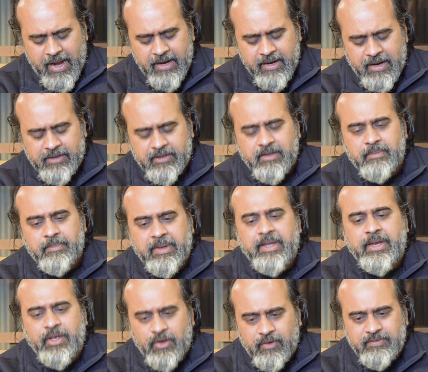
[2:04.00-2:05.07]
had at the
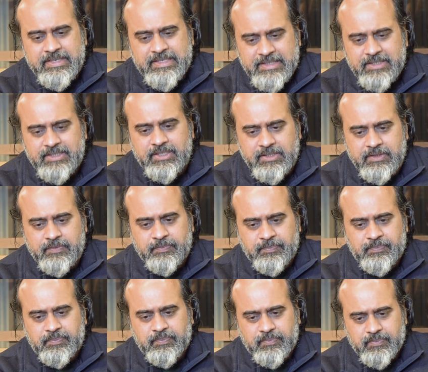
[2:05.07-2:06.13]
beginning of this session.
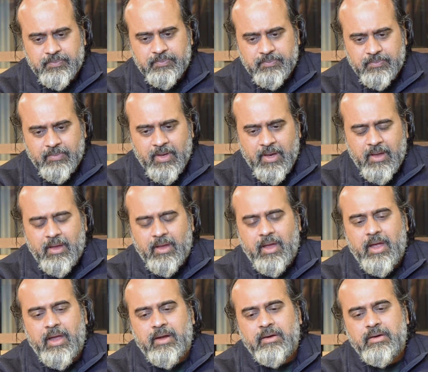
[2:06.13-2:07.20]

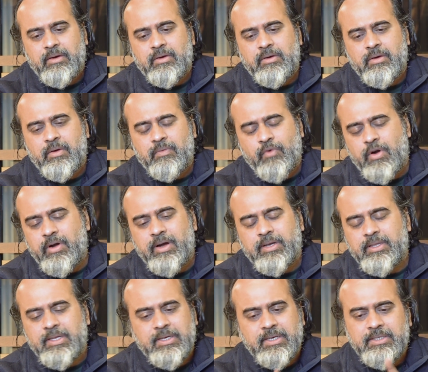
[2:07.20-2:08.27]
And what
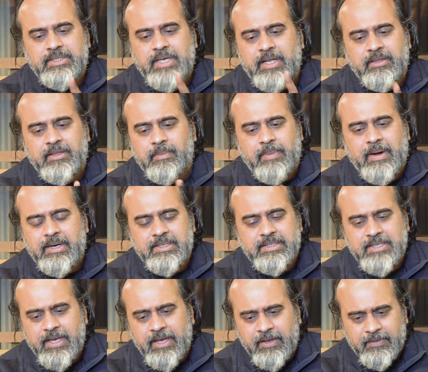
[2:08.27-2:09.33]
did the Shanti
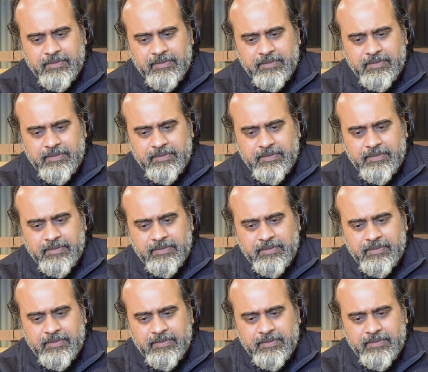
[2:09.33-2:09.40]
part say?